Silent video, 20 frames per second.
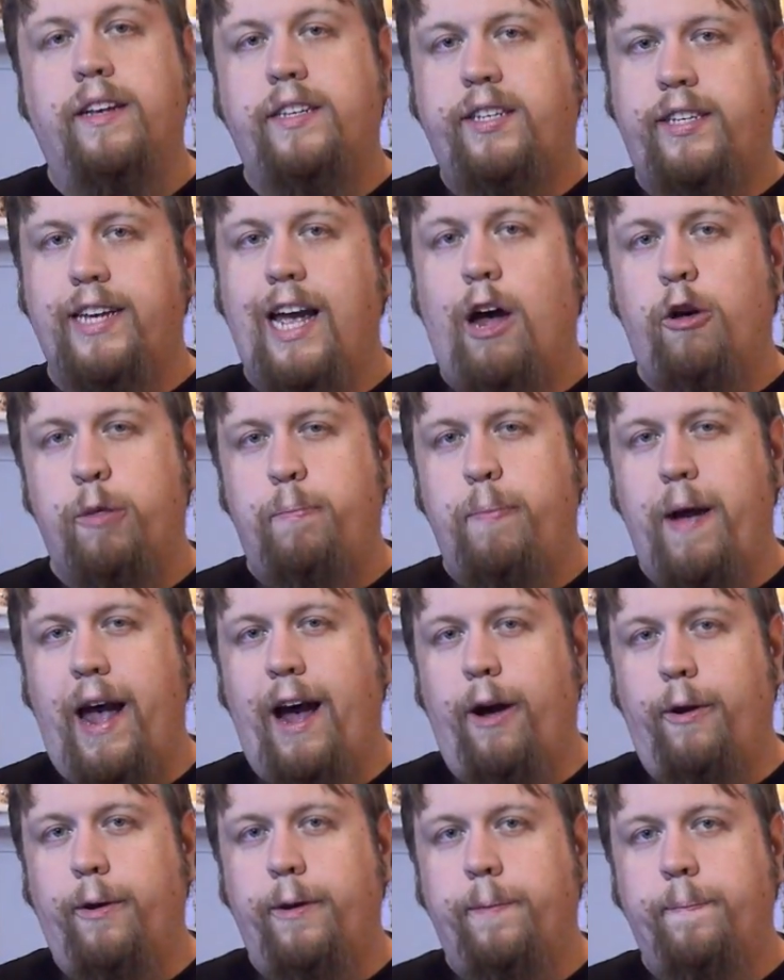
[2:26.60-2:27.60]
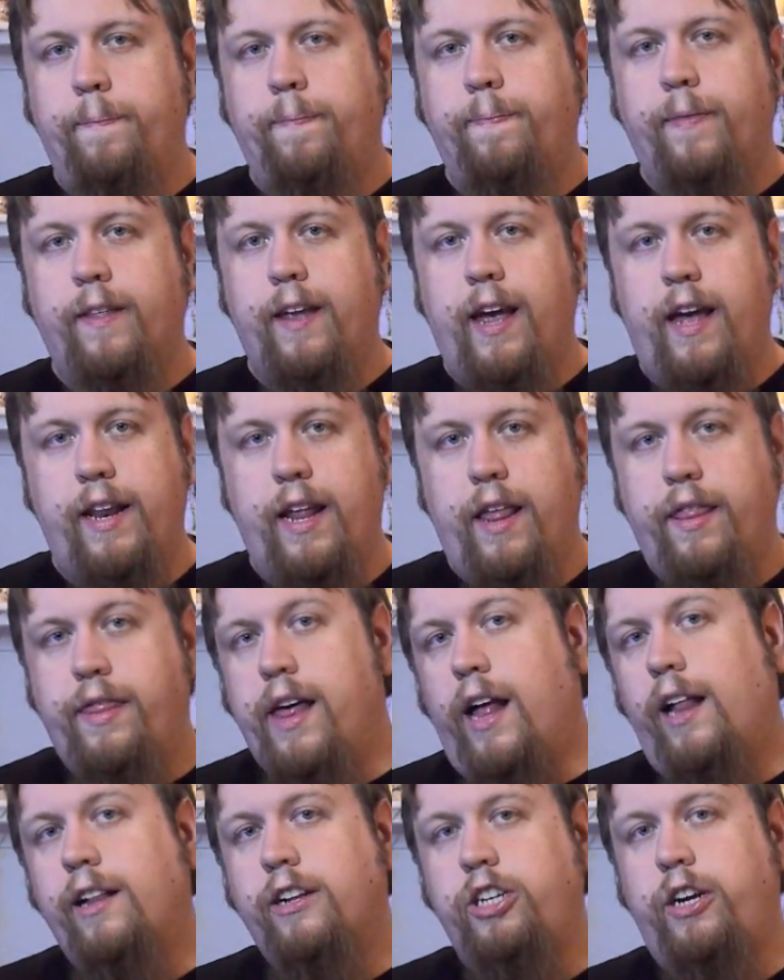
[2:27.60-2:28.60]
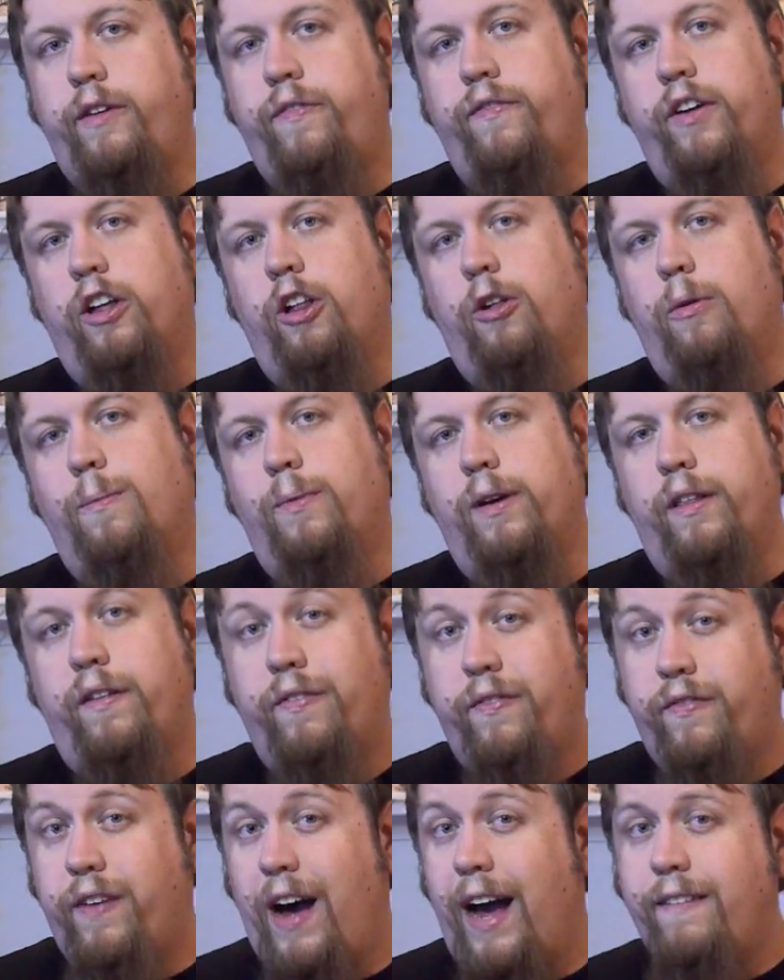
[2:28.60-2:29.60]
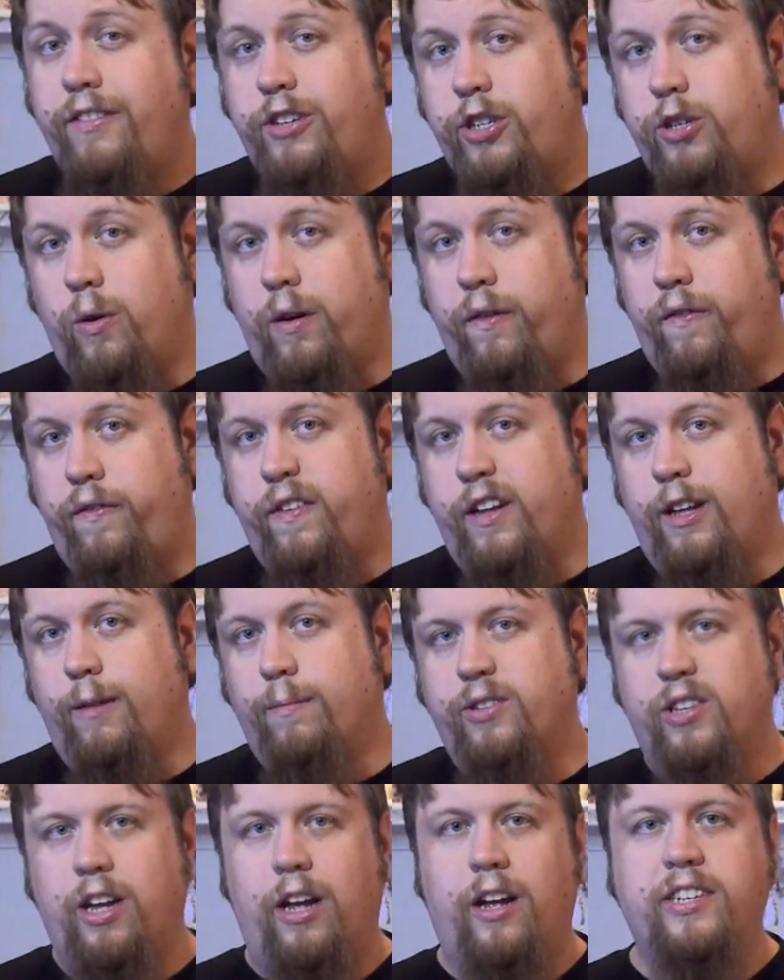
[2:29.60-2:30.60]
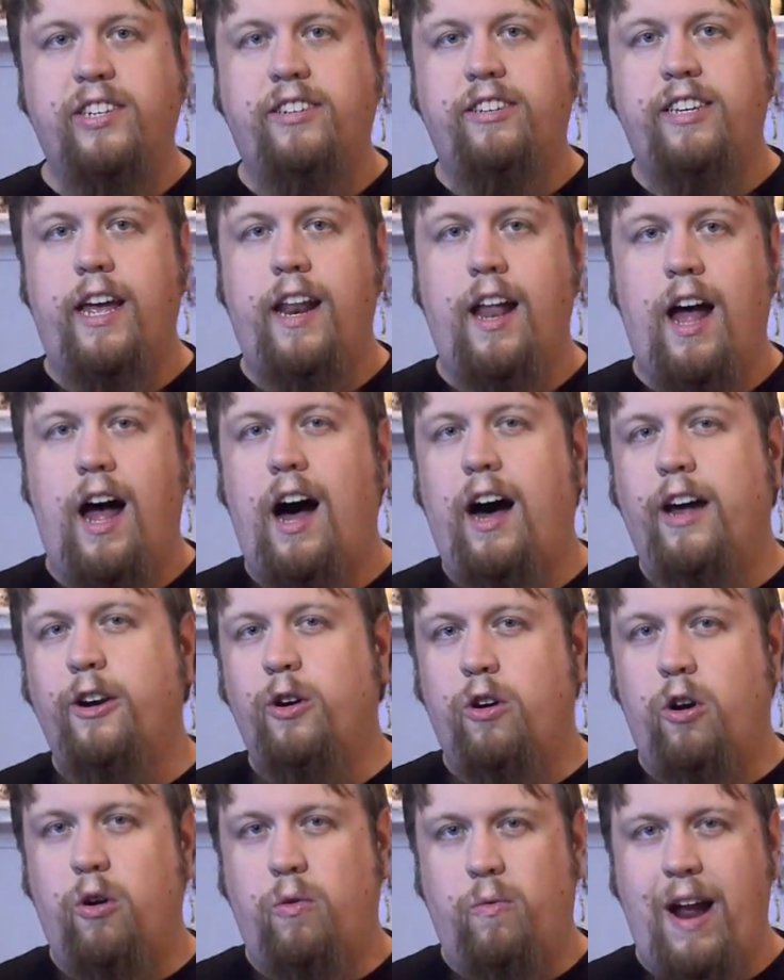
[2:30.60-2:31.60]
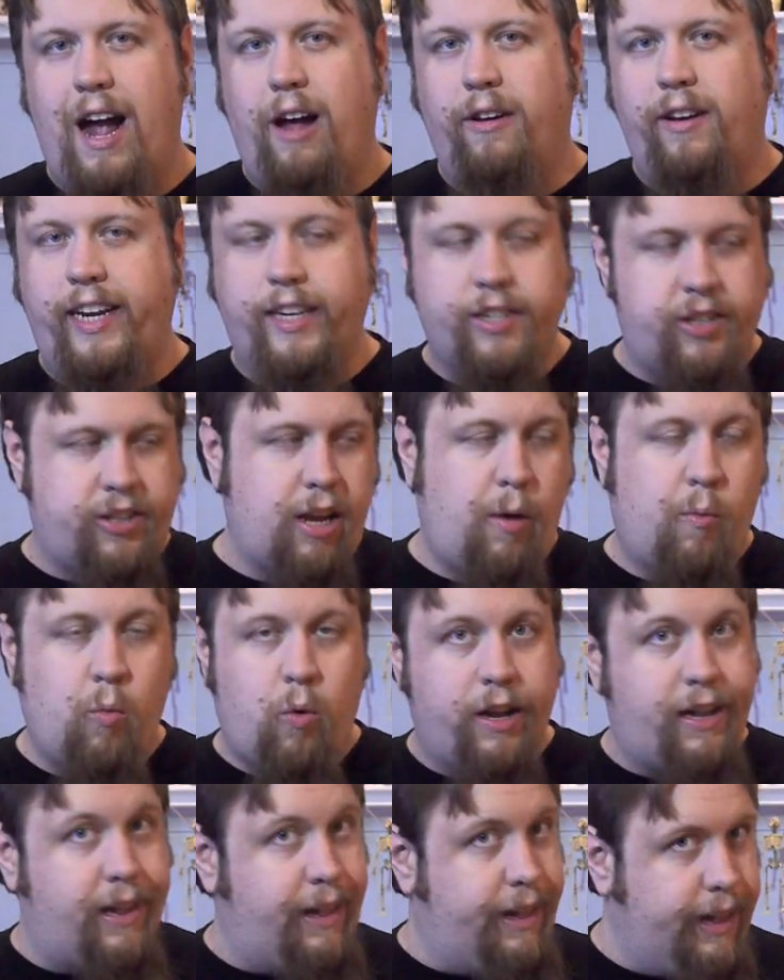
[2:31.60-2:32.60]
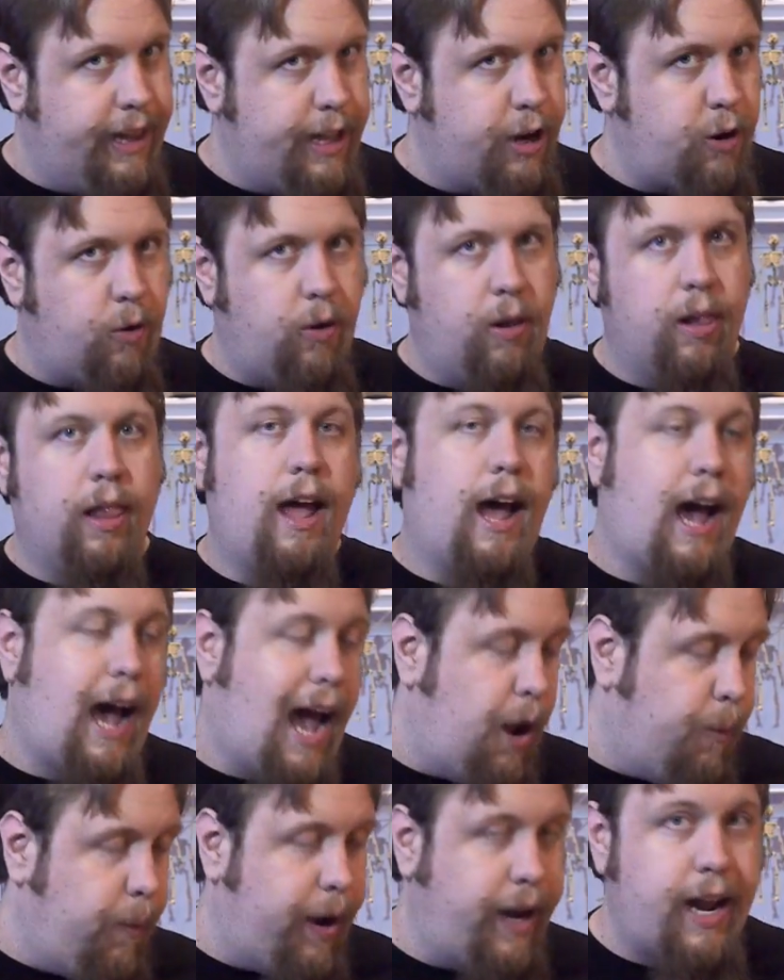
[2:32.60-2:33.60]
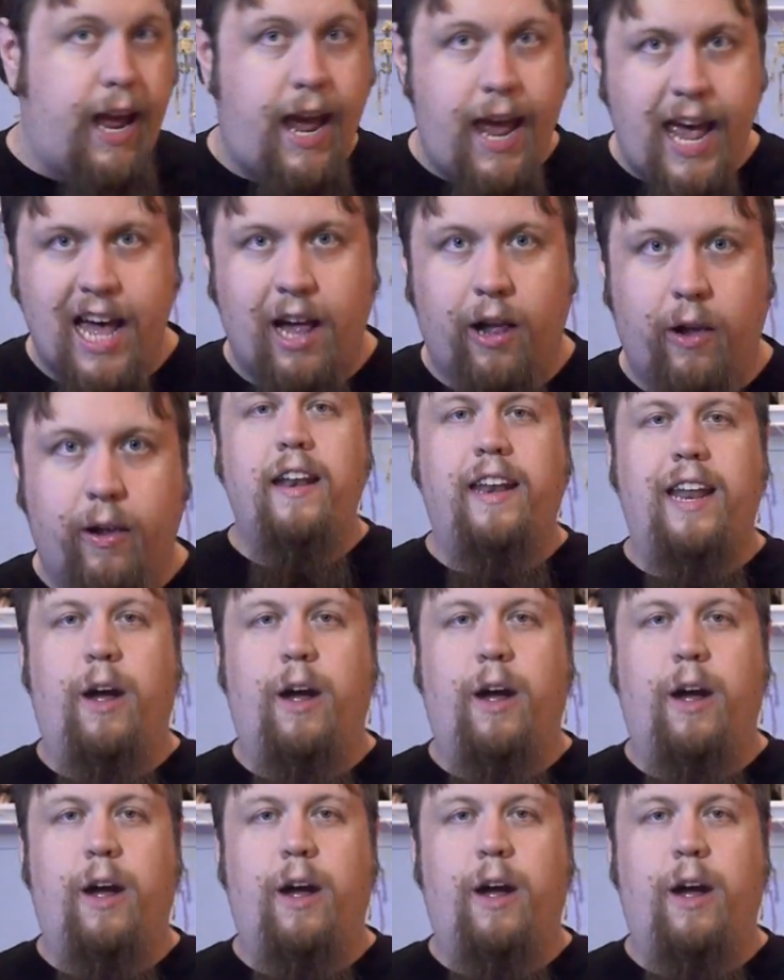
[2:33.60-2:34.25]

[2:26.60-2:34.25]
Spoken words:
Southbound, an anthology film with 5 short films all set on or around a somewhat literal highway to hell.